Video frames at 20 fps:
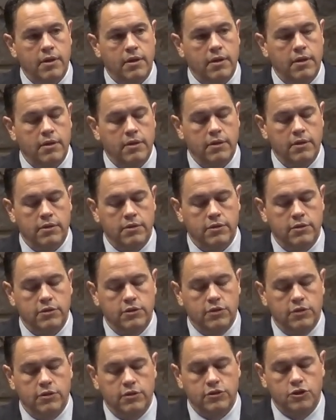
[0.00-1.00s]
So Paul
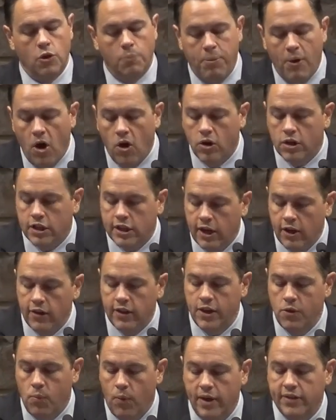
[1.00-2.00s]
clearly wants their
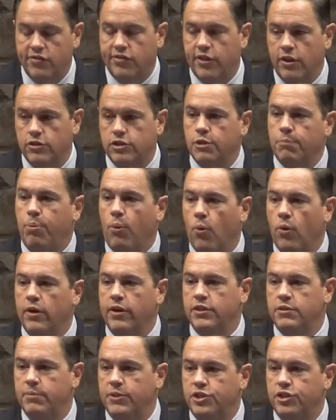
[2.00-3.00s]
support in his missionary work,
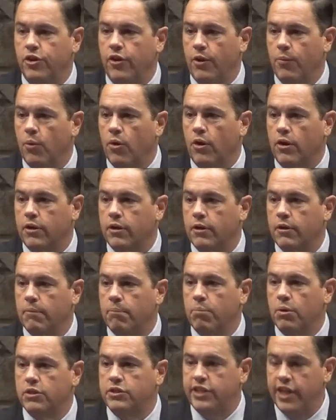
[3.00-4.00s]

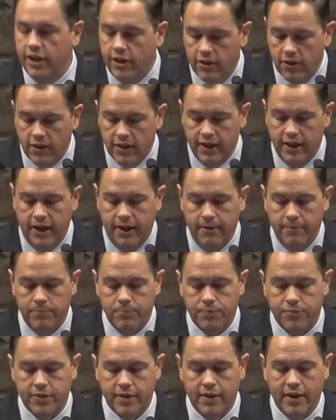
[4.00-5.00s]
particularly as he
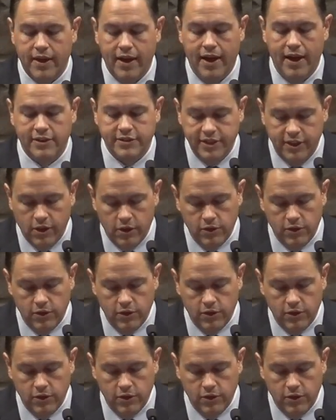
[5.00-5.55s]
goes to Spain.